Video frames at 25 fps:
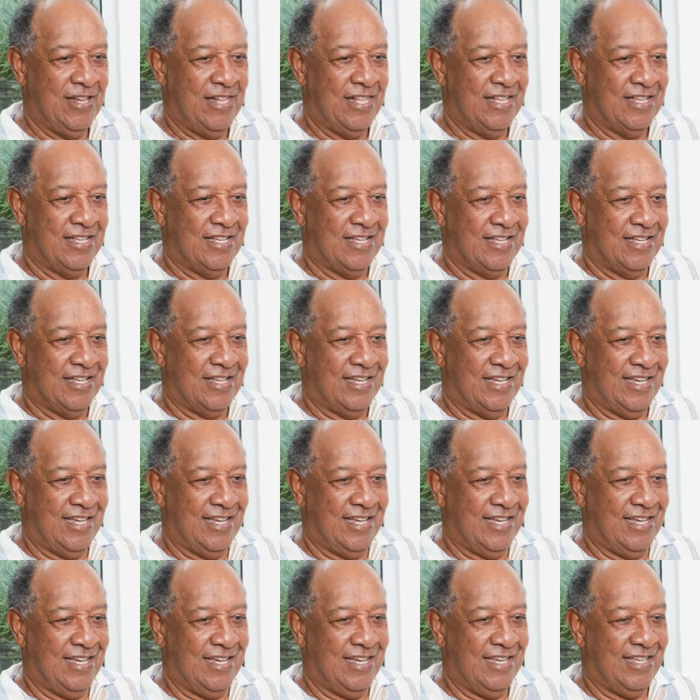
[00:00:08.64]

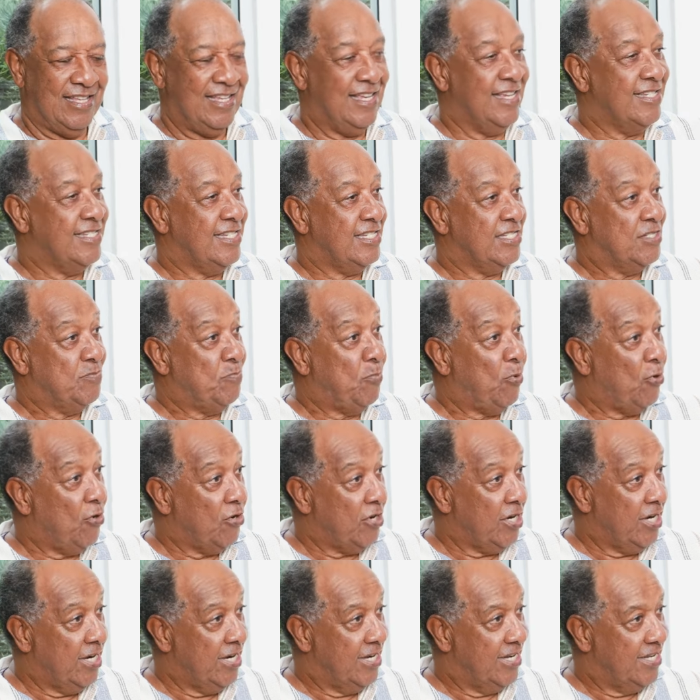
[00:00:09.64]
uh, it's a
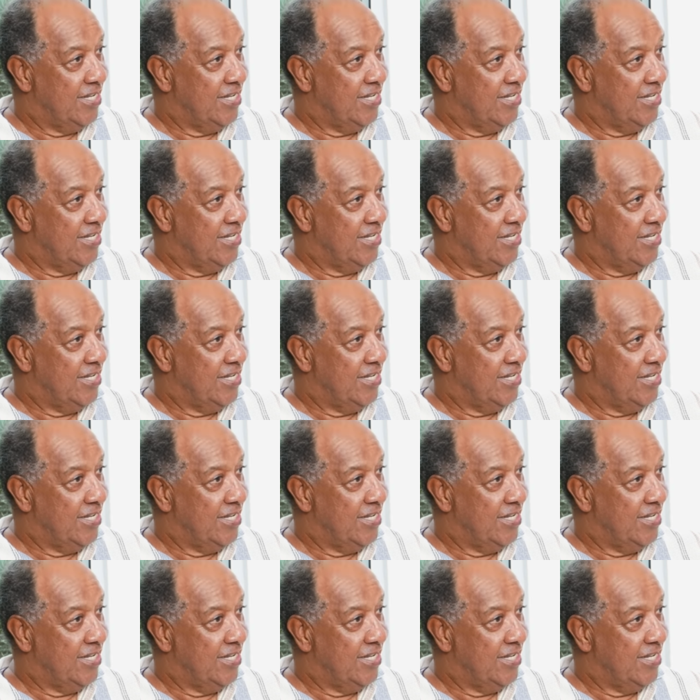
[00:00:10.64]
sport